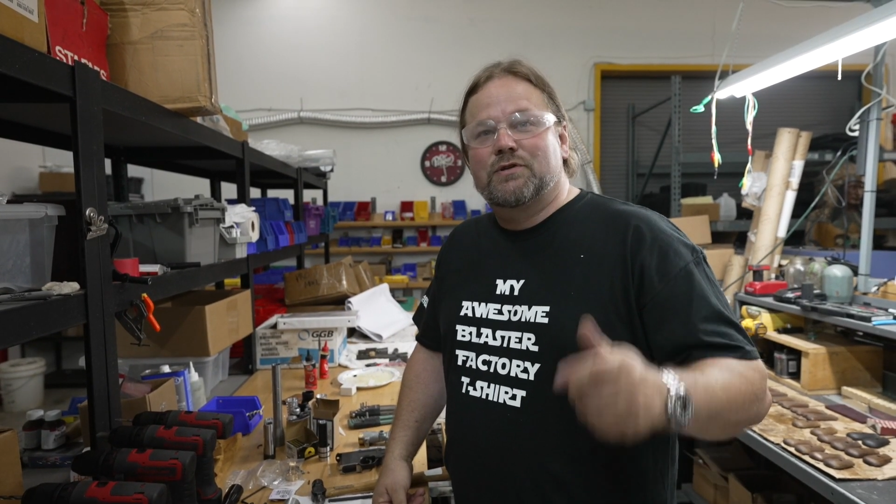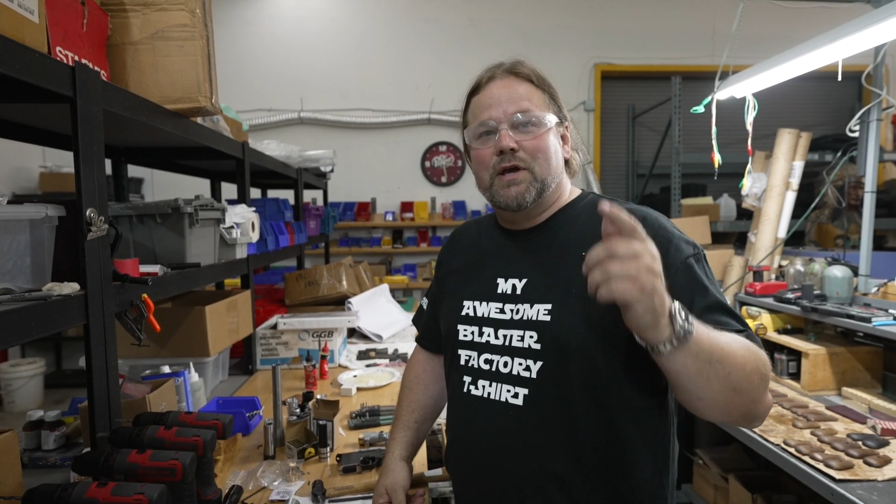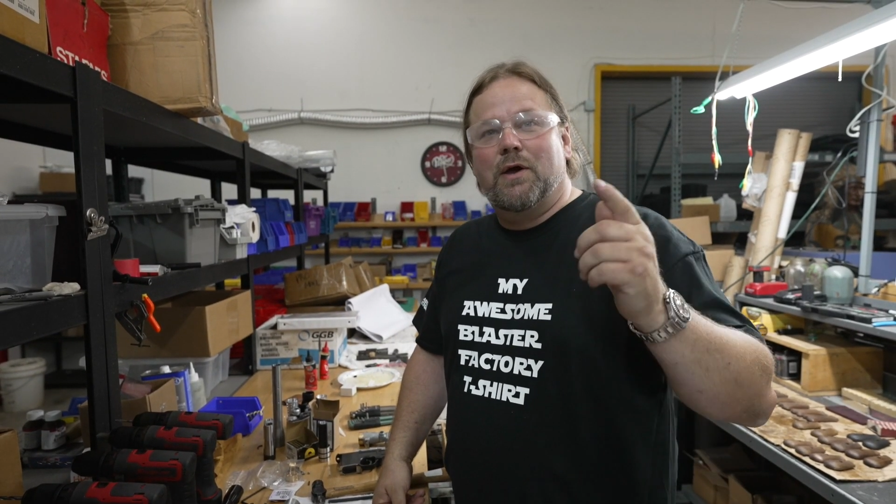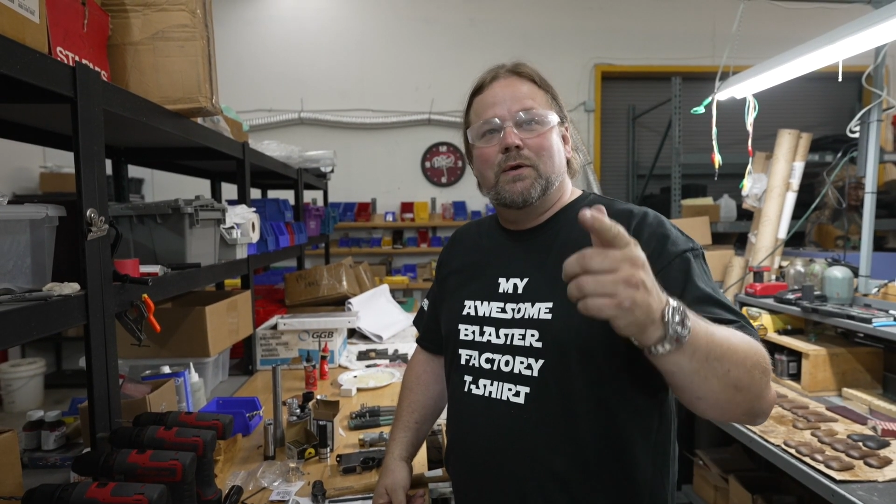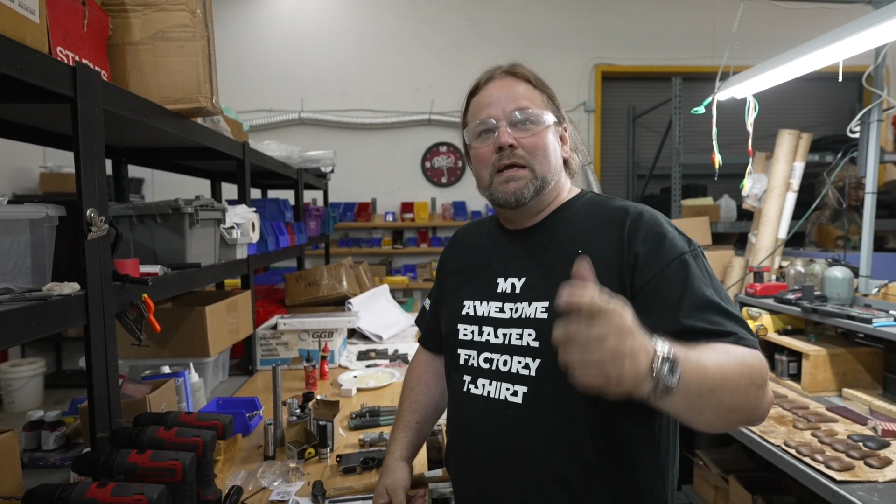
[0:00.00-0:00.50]

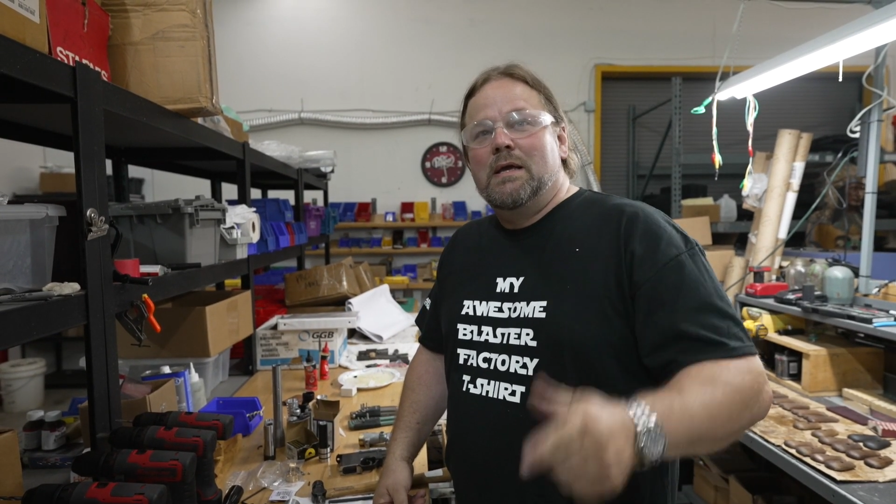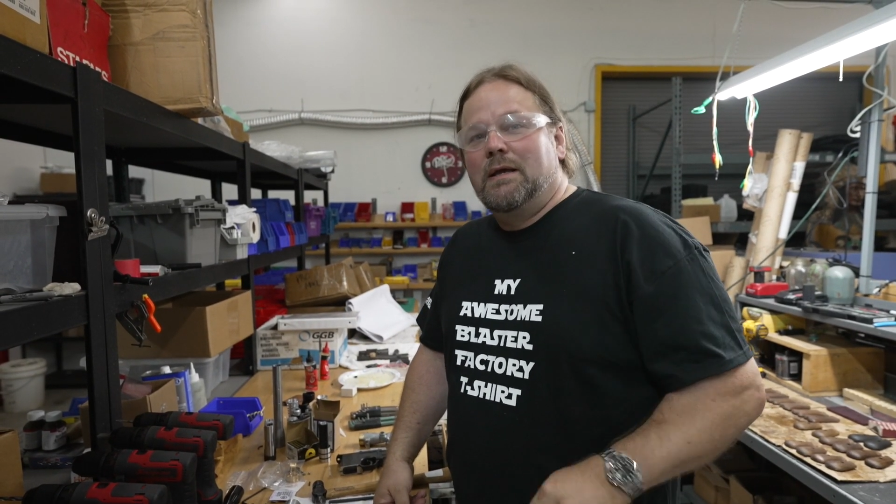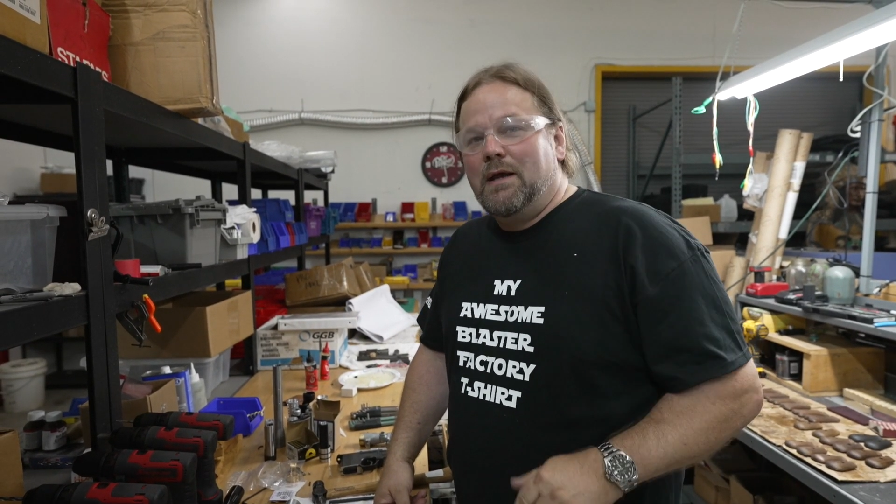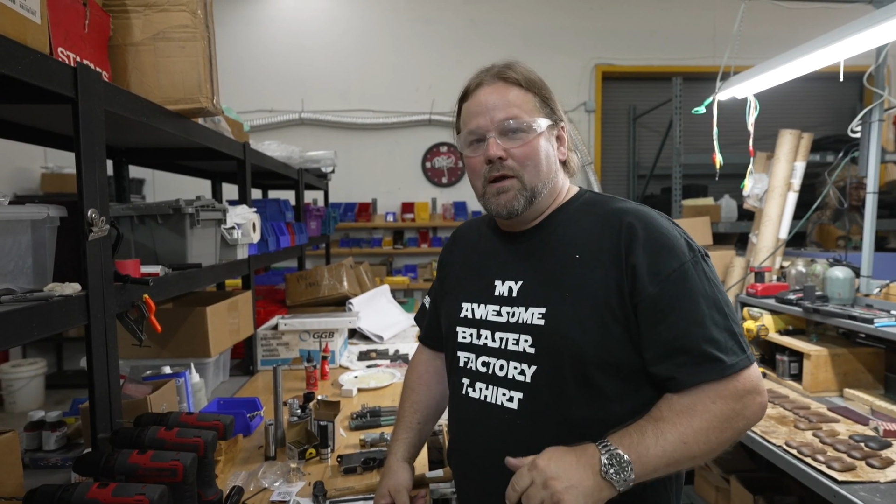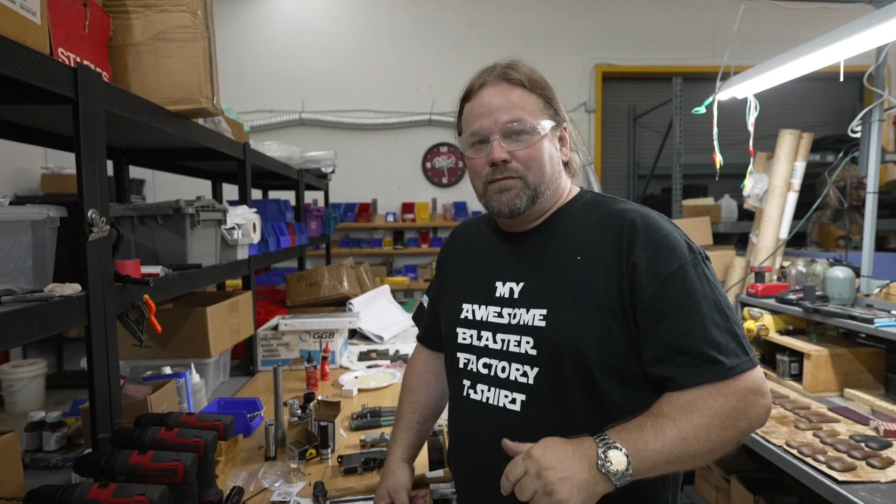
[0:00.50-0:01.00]
So,
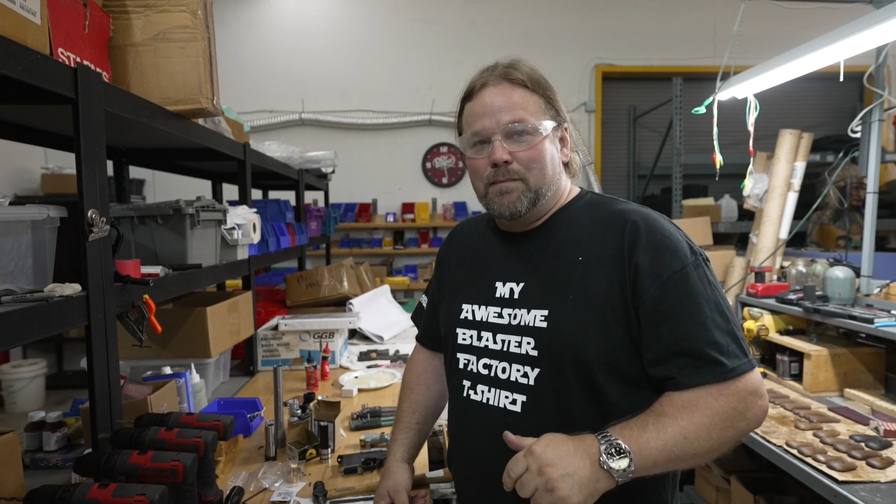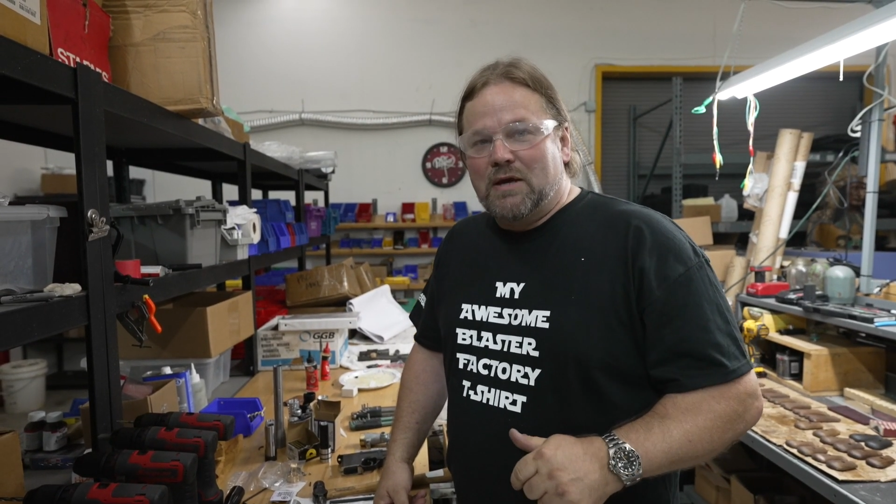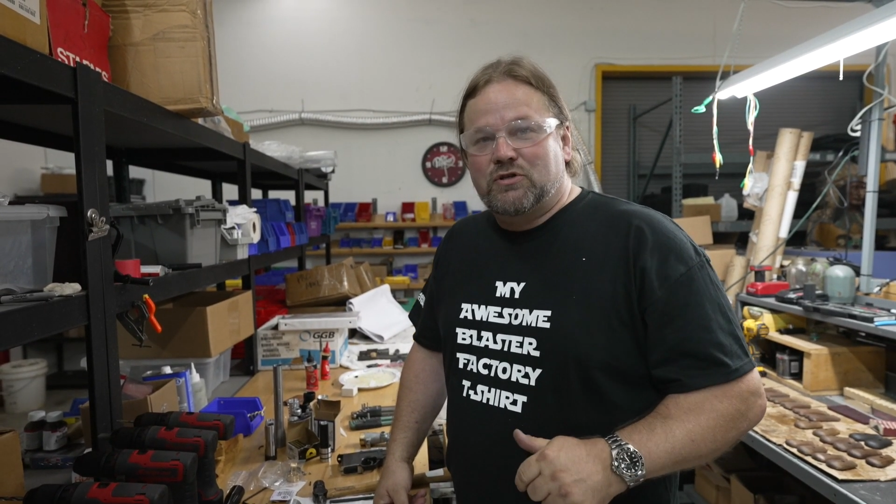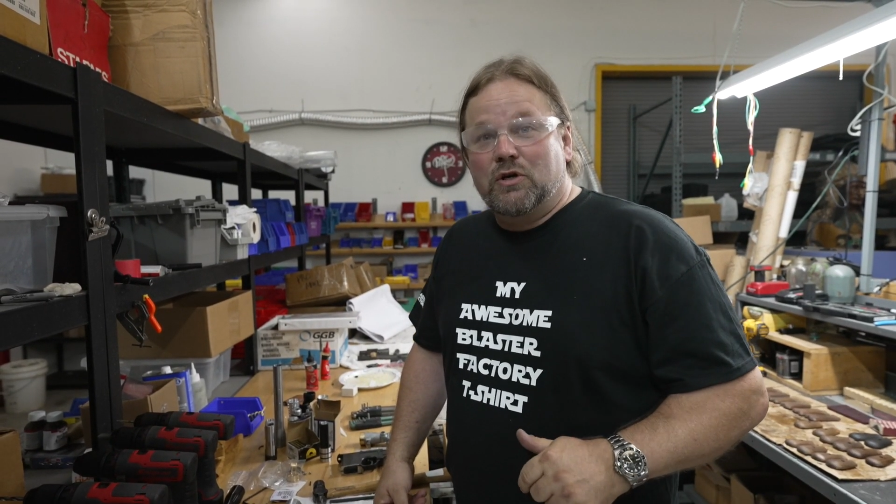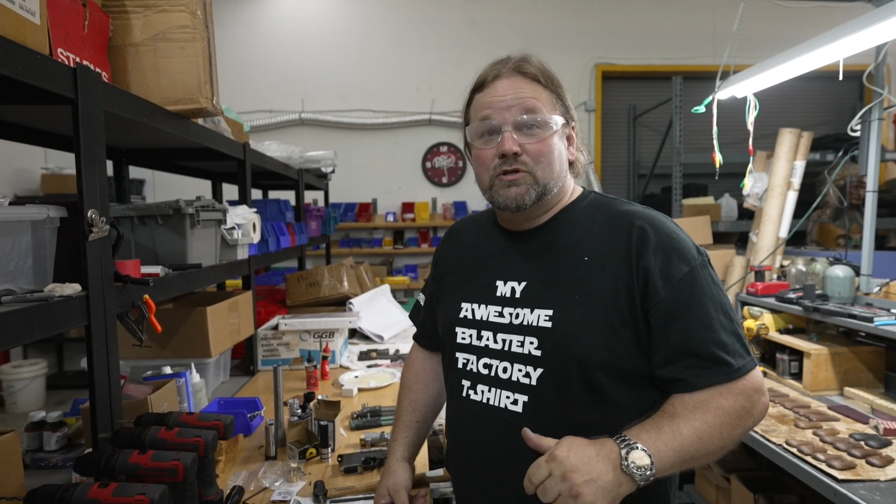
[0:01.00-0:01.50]
make sure